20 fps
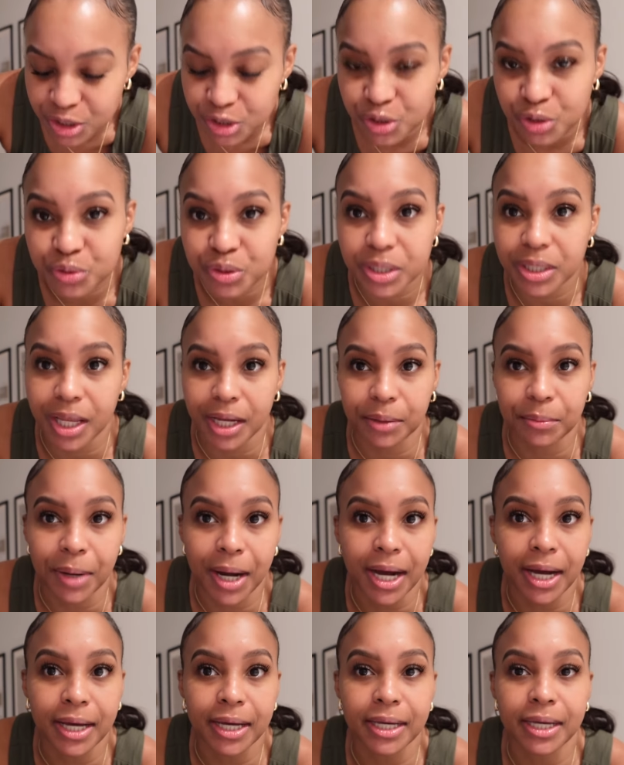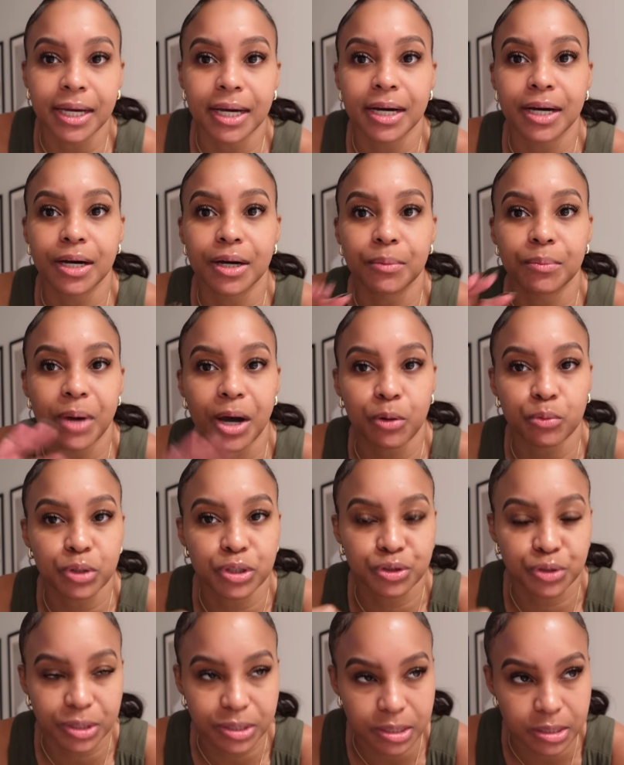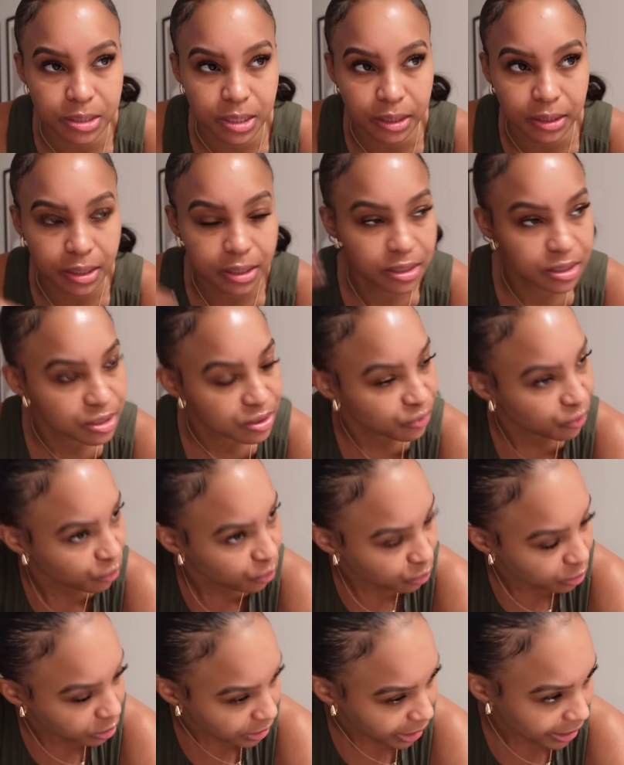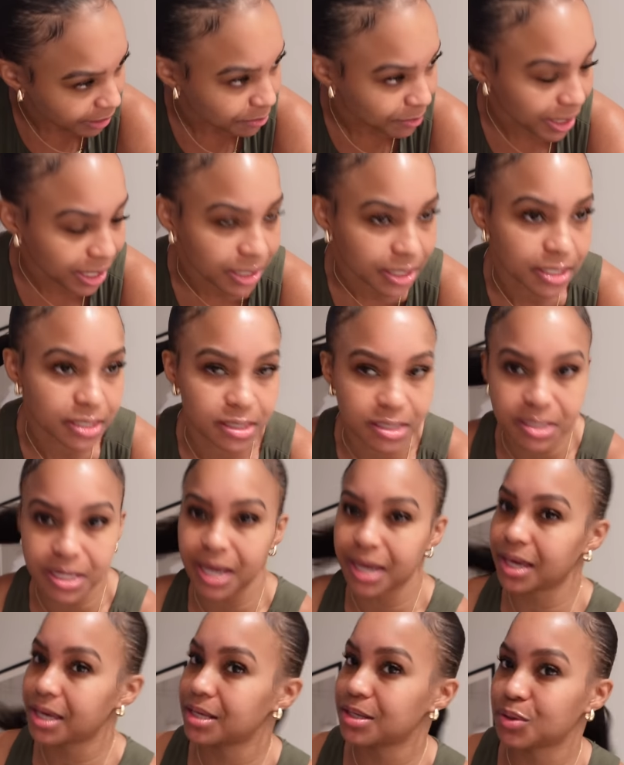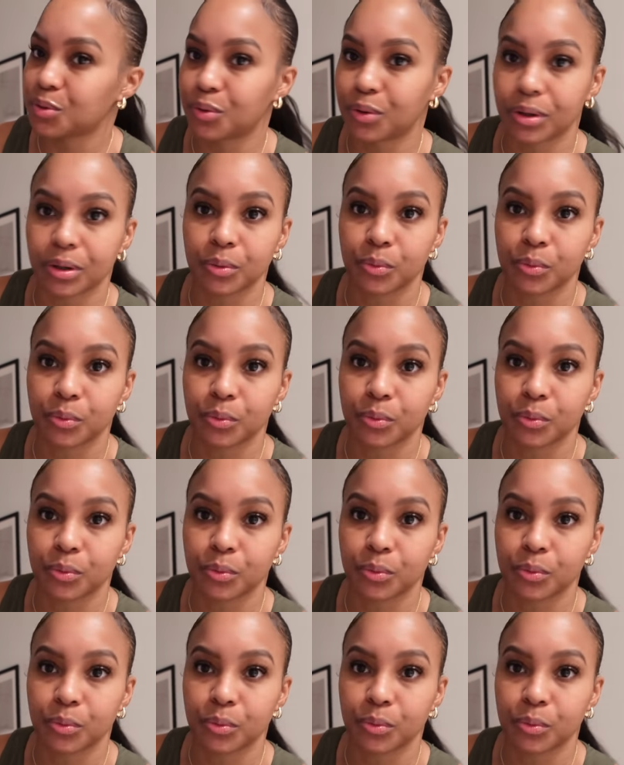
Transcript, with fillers: is usually like my, um, I wear dresses like this for like maintenance days or